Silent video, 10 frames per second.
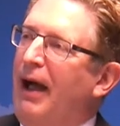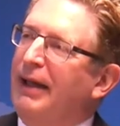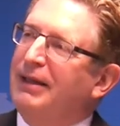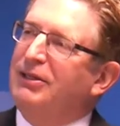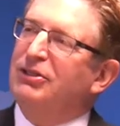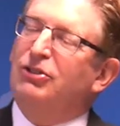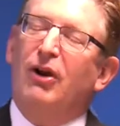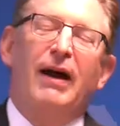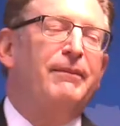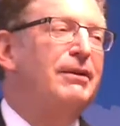I can
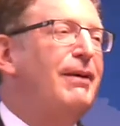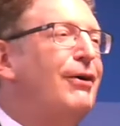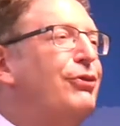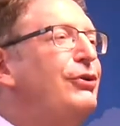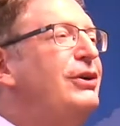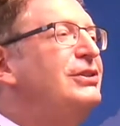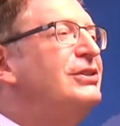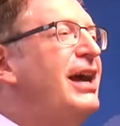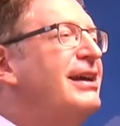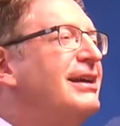describe in about 30
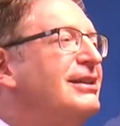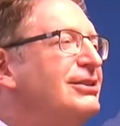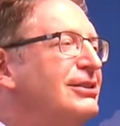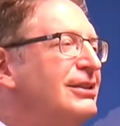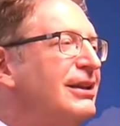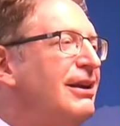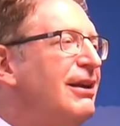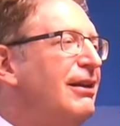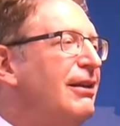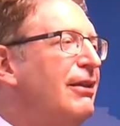seconds
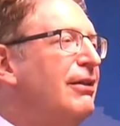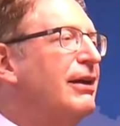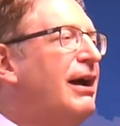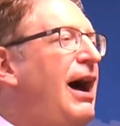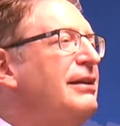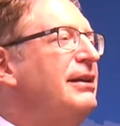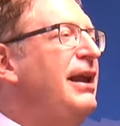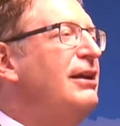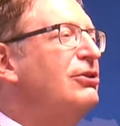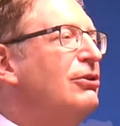the
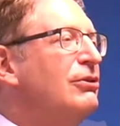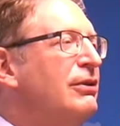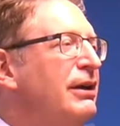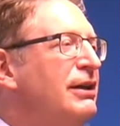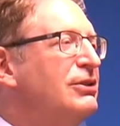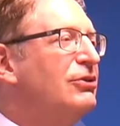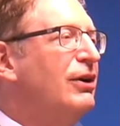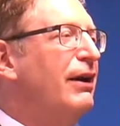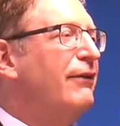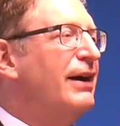continental
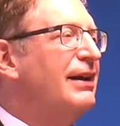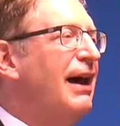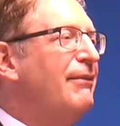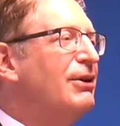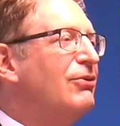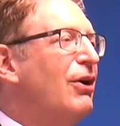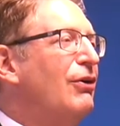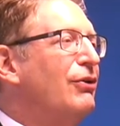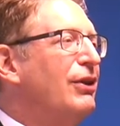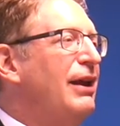history of economic
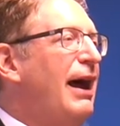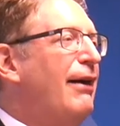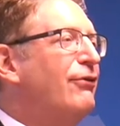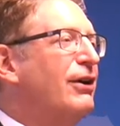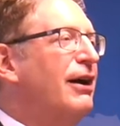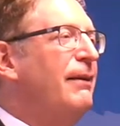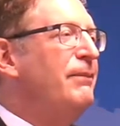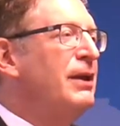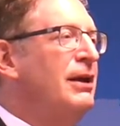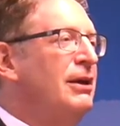growth in Africa,